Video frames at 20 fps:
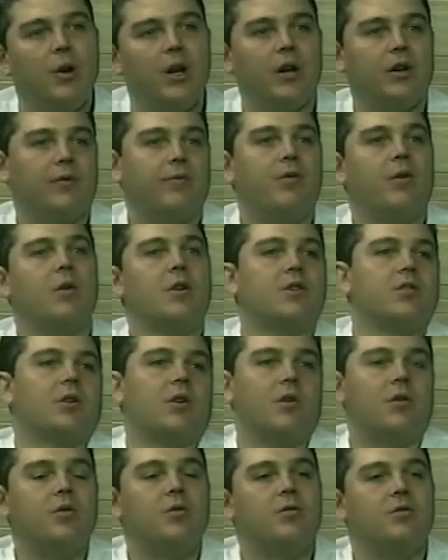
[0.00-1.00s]
like to focus
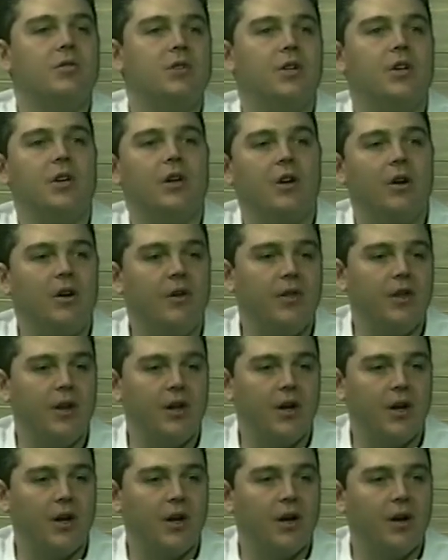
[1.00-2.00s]
our cuisine on
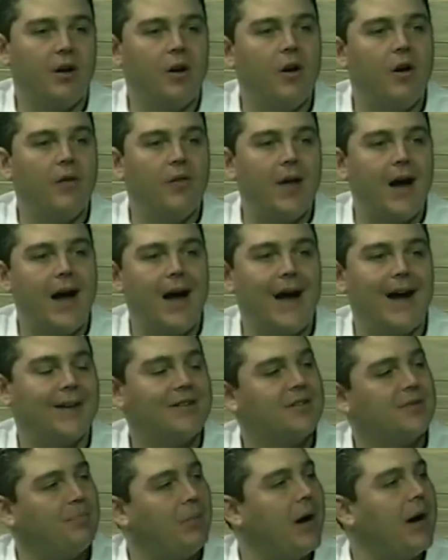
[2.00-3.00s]
the hot
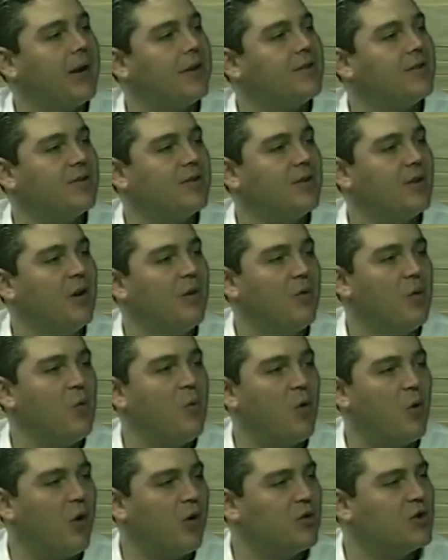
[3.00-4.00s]
spots of the
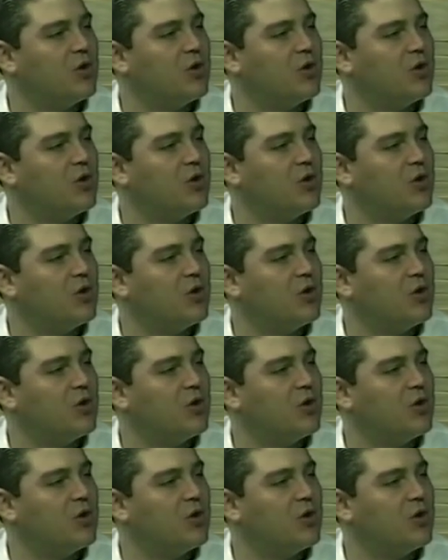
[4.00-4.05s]
world.